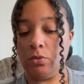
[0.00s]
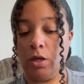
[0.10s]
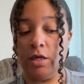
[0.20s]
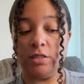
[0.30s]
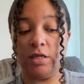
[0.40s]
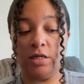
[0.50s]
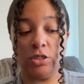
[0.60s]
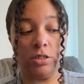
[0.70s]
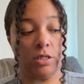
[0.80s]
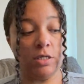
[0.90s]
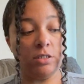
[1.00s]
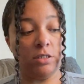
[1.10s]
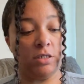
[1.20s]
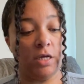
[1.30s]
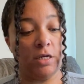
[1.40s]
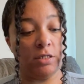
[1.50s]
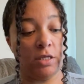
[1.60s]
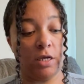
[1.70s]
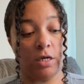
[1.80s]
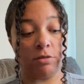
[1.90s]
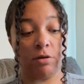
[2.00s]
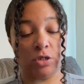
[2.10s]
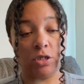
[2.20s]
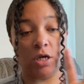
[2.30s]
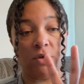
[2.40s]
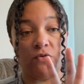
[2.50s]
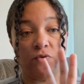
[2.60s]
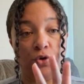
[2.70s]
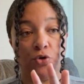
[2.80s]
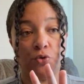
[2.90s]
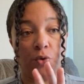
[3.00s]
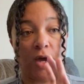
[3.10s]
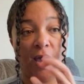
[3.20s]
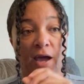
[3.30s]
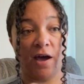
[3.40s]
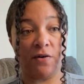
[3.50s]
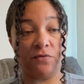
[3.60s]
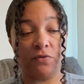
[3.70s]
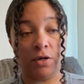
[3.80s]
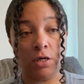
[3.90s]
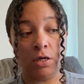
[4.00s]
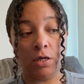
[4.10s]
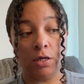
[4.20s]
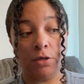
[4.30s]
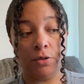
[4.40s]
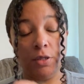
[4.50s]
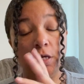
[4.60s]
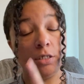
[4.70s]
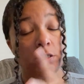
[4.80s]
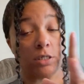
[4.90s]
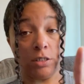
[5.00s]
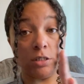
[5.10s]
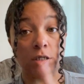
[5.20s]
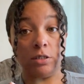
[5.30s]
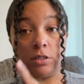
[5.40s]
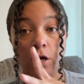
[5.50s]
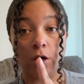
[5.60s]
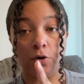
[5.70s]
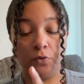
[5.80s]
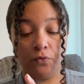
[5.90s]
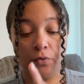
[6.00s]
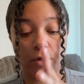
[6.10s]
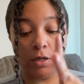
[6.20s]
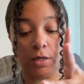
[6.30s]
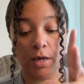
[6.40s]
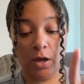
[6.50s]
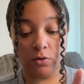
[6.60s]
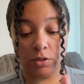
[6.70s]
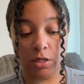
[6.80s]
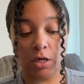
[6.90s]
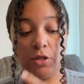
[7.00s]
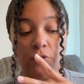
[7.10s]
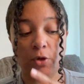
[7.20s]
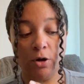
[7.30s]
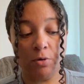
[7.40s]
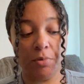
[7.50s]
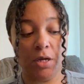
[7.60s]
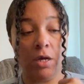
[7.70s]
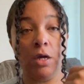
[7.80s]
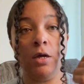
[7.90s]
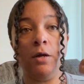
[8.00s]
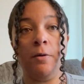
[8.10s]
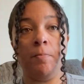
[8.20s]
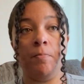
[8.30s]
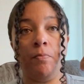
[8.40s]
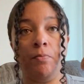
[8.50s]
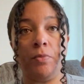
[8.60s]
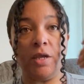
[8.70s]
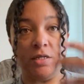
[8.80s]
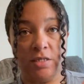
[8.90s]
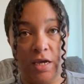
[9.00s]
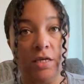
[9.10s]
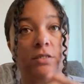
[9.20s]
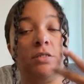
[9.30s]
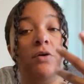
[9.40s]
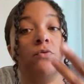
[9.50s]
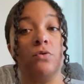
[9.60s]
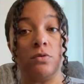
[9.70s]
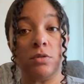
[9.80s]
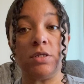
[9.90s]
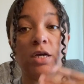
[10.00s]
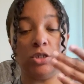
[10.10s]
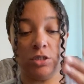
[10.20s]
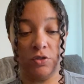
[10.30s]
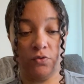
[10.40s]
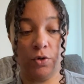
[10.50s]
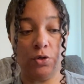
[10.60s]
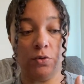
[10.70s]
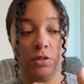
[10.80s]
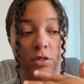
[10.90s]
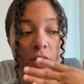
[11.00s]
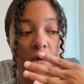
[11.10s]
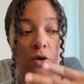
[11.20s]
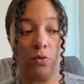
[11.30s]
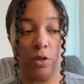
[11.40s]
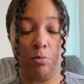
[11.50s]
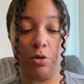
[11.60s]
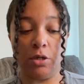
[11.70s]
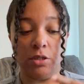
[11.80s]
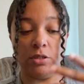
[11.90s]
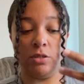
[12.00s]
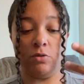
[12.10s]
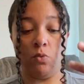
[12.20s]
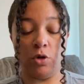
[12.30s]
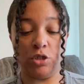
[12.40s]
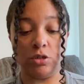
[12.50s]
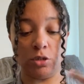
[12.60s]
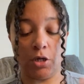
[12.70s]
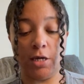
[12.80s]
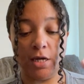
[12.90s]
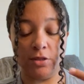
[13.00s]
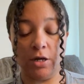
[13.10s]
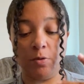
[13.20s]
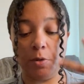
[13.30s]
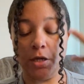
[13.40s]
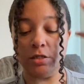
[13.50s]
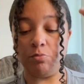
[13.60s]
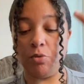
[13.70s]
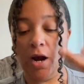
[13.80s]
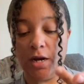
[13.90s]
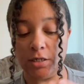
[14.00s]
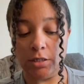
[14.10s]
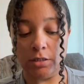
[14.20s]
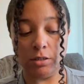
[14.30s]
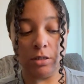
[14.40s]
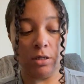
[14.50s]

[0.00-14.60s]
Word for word: it's not just an instantaneous thing, especially if you have the assistance of counseling and therapy. It takes several sessions for you to not only put what you're learning in therapy into practice,